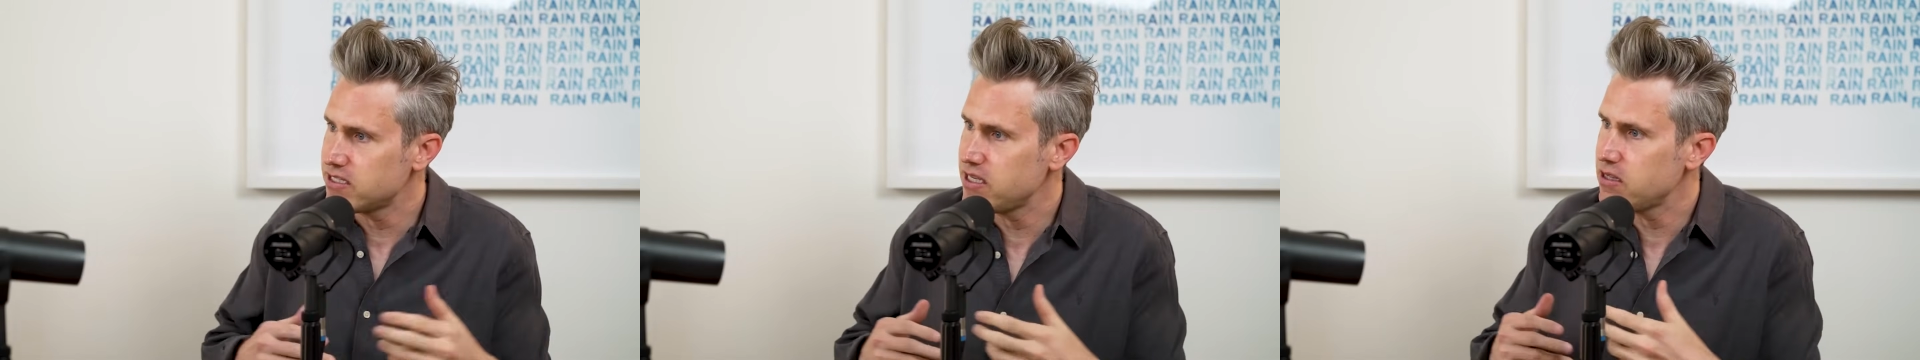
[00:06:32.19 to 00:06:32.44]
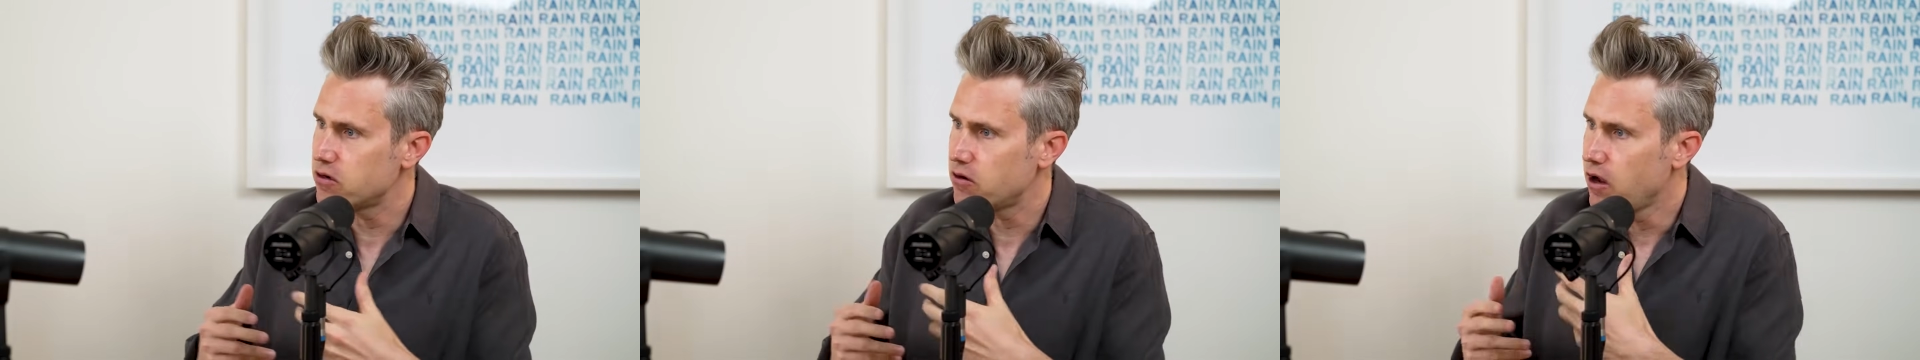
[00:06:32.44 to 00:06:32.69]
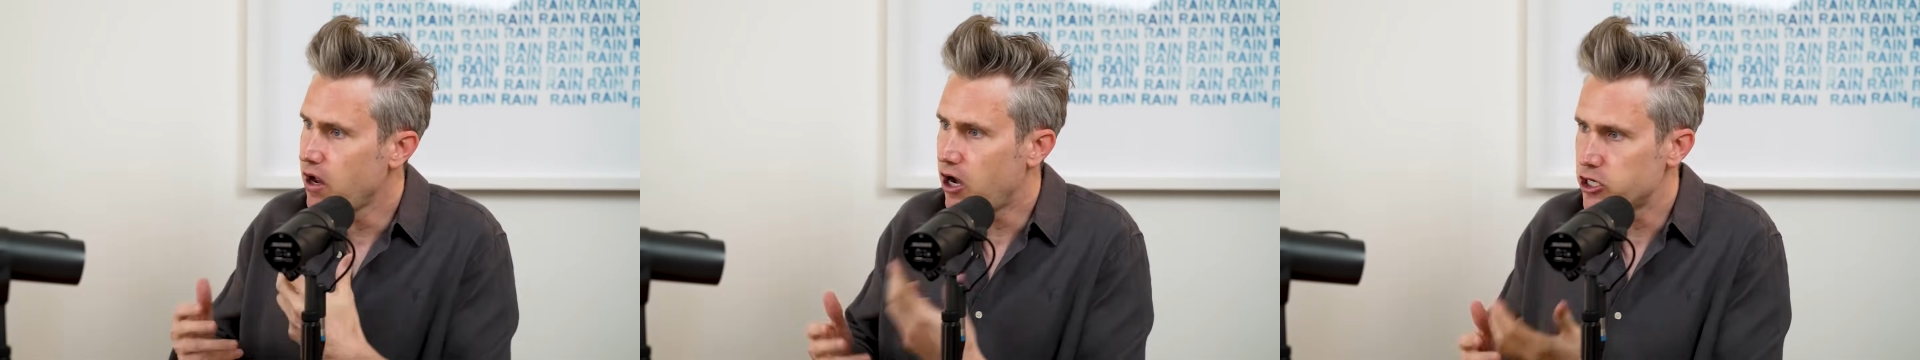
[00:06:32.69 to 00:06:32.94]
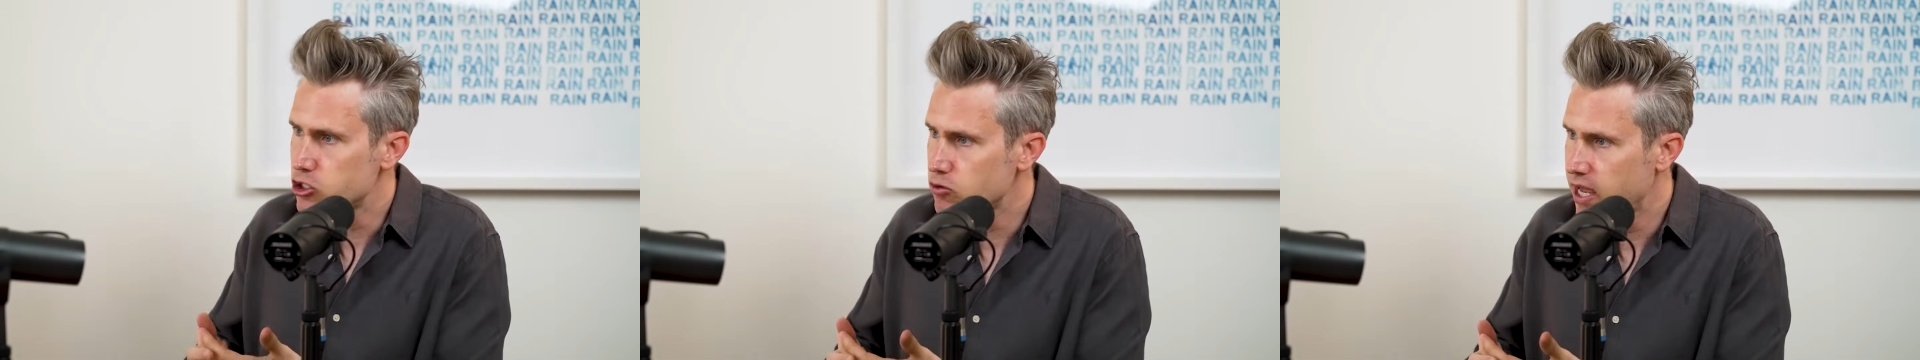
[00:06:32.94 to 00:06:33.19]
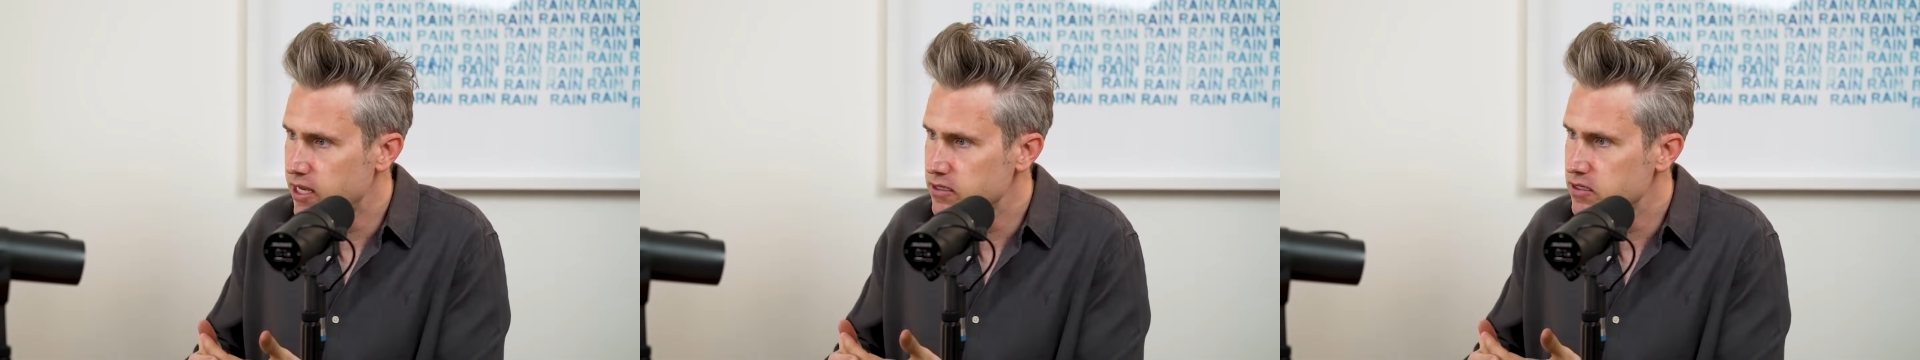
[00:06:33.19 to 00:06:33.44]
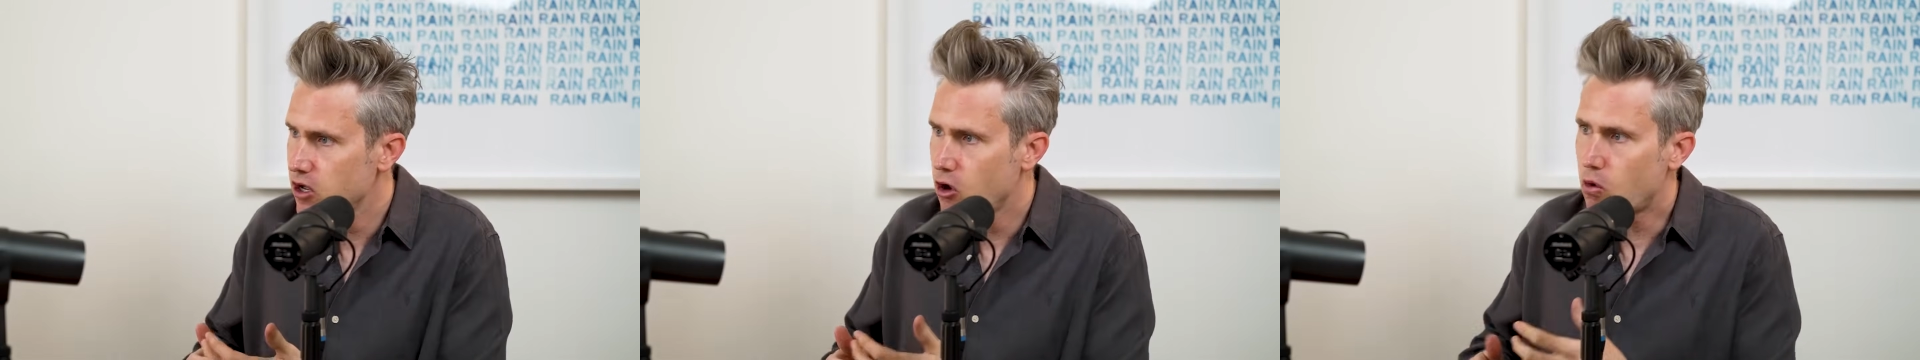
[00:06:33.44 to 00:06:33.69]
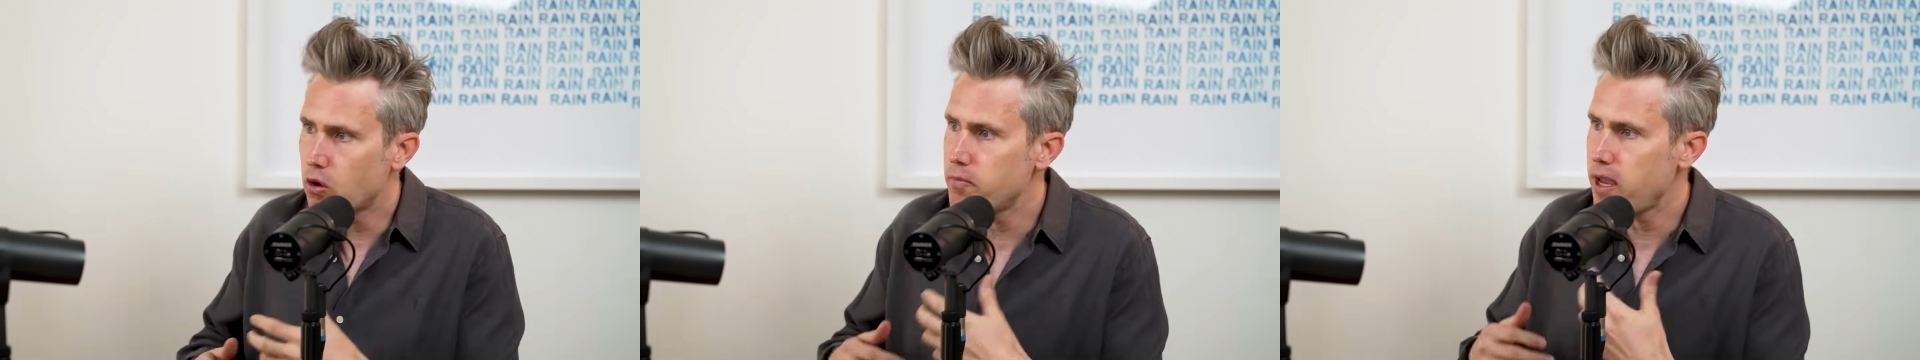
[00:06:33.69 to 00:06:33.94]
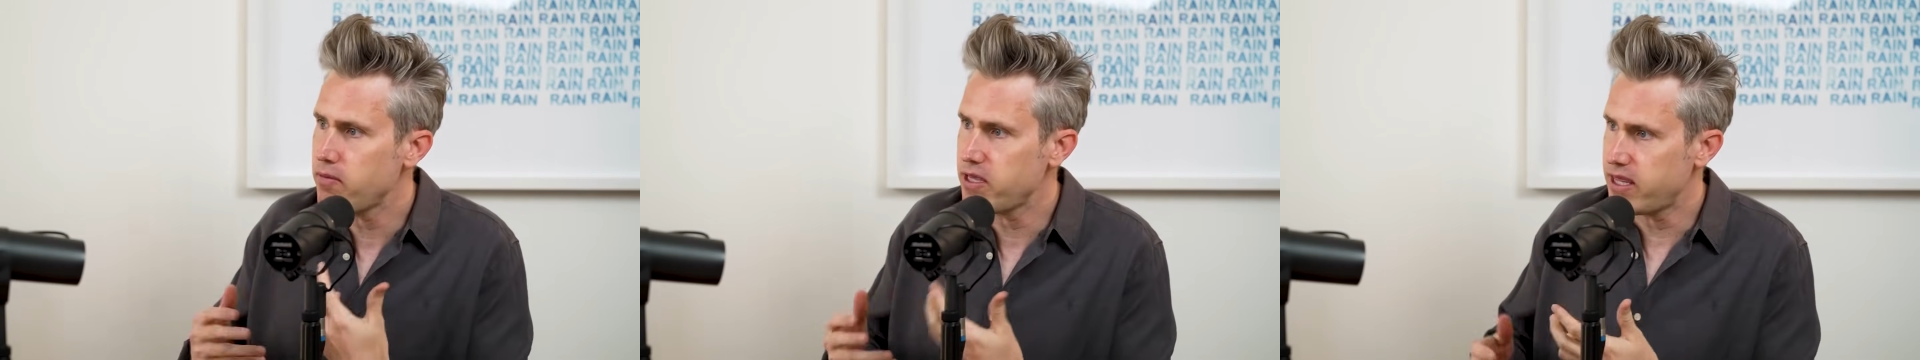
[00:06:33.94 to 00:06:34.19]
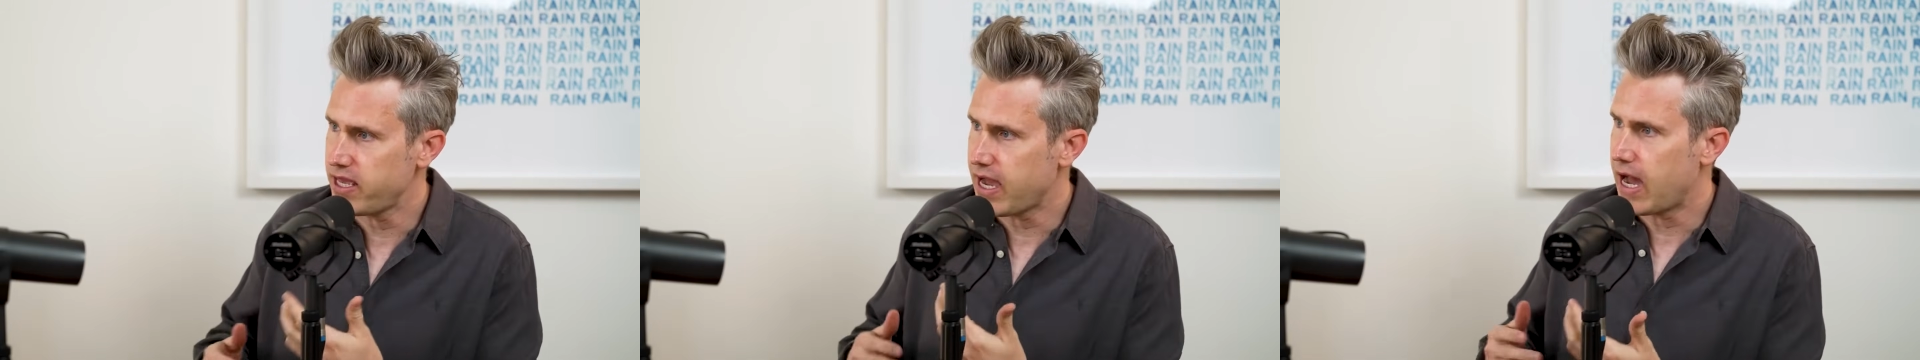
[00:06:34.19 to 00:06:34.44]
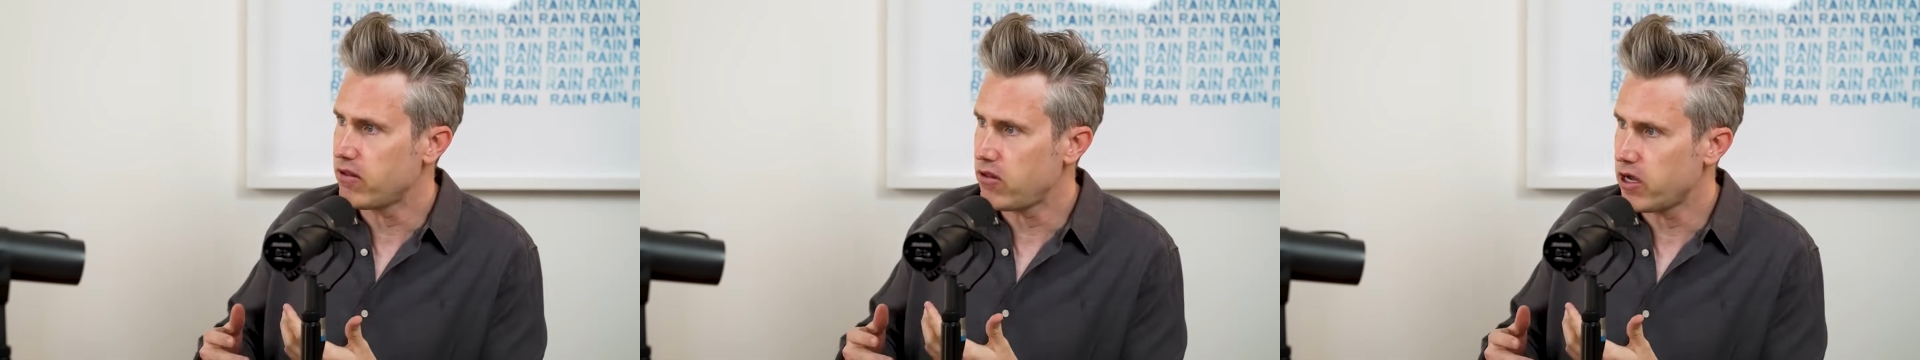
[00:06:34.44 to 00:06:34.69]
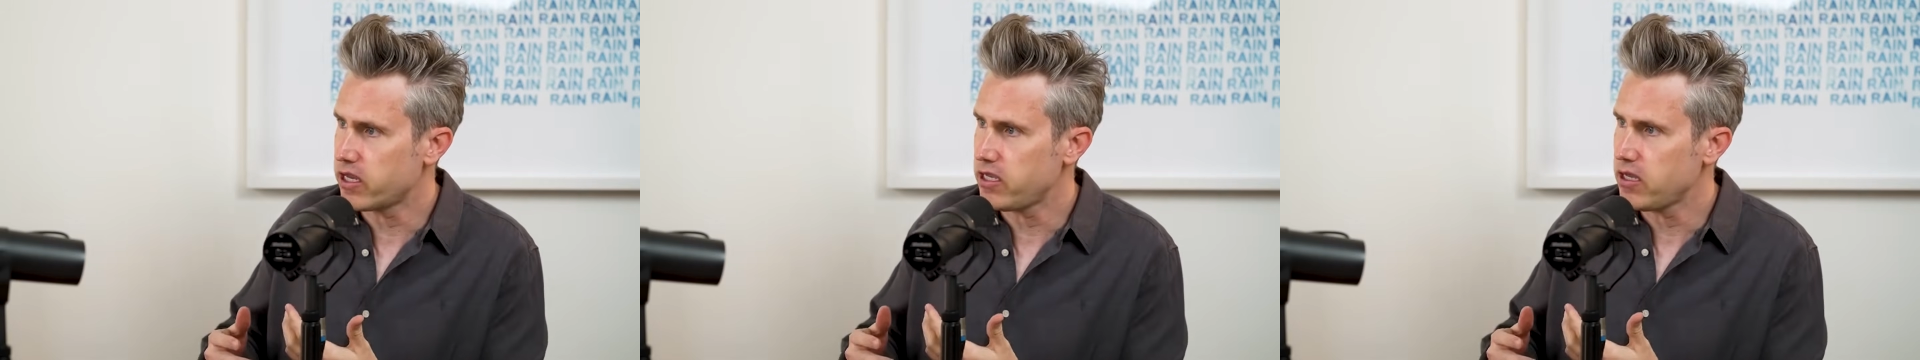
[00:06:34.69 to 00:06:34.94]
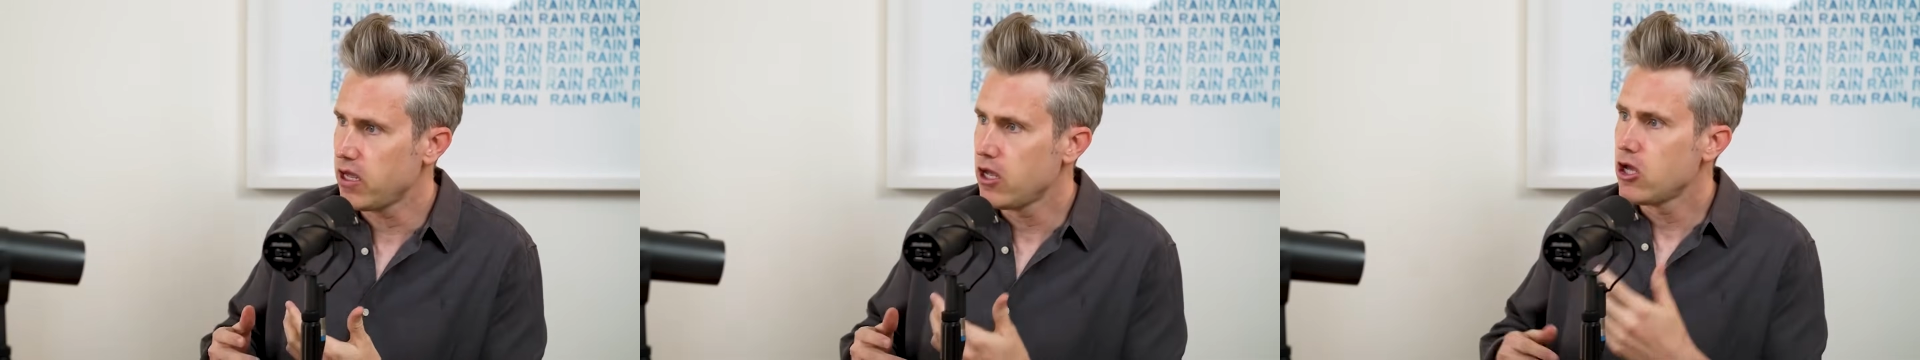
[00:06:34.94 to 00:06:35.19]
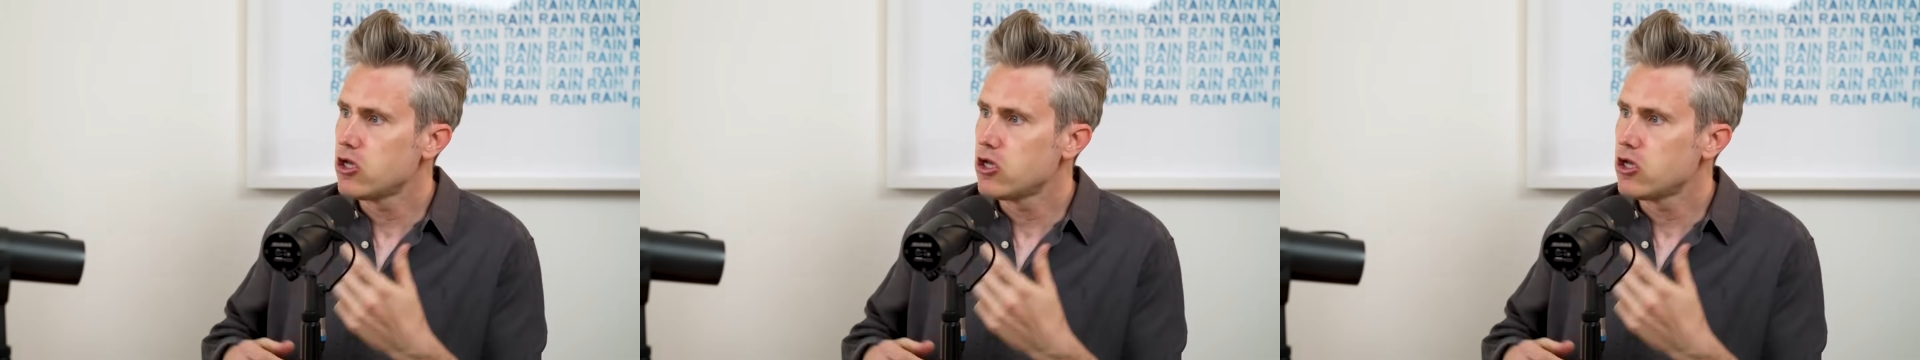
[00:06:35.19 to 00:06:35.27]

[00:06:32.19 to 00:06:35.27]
It's either a trend or maybe they got lucky.